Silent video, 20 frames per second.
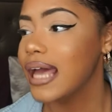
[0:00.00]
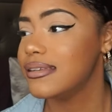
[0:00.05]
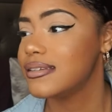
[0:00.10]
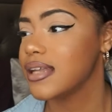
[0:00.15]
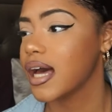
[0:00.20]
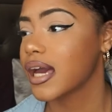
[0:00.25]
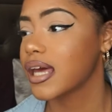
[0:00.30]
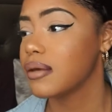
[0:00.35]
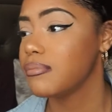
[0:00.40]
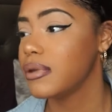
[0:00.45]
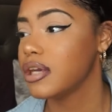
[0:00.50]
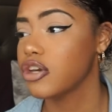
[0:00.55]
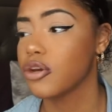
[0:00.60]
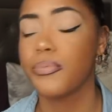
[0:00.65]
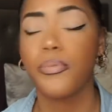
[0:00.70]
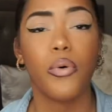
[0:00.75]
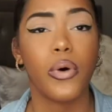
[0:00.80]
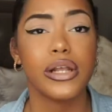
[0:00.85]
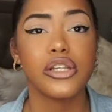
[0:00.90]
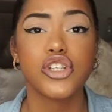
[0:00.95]
It's not going to make your
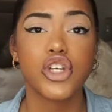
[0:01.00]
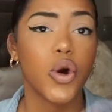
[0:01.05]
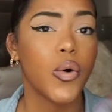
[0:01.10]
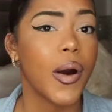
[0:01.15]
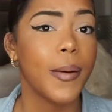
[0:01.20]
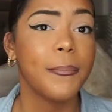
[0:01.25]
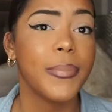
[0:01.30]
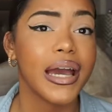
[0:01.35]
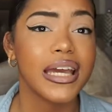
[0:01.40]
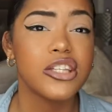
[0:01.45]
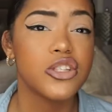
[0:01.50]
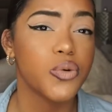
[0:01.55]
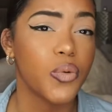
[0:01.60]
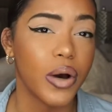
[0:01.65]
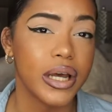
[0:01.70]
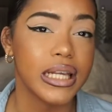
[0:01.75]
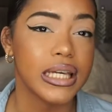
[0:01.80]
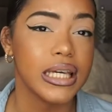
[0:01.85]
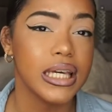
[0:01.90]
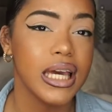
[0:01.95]
points go up by
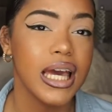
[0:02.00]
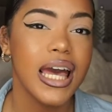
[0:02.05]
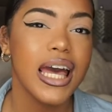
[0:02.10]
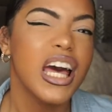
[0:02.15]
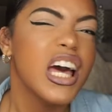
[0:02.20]
20.